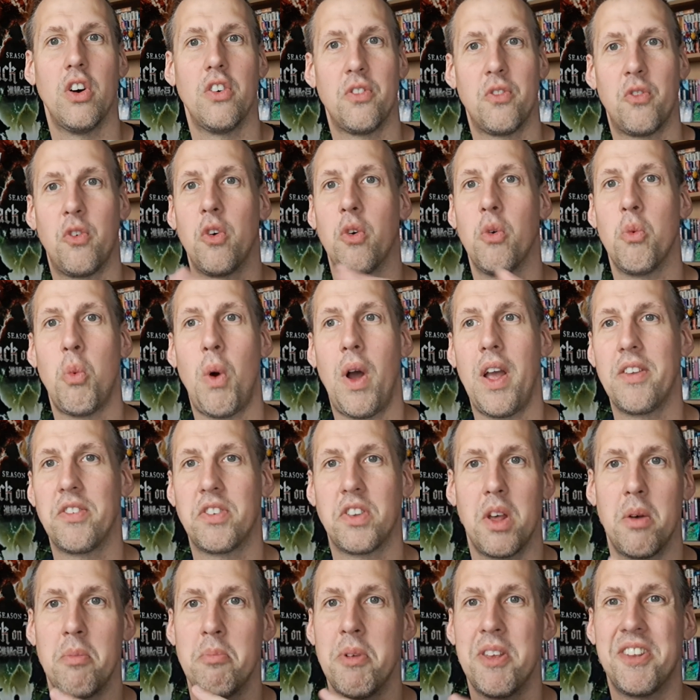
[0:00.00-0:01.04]
for waves
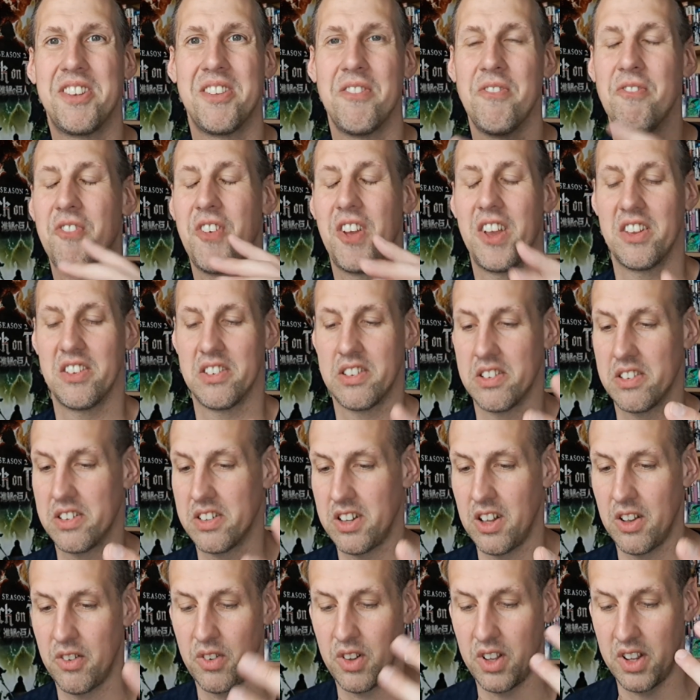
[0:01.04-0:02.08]
that are missing figures and
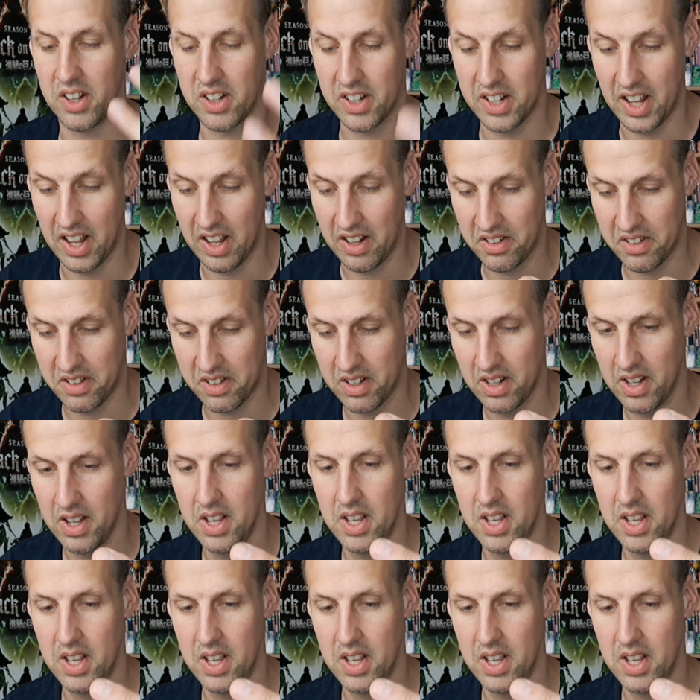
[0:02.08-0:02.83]
stuff like this.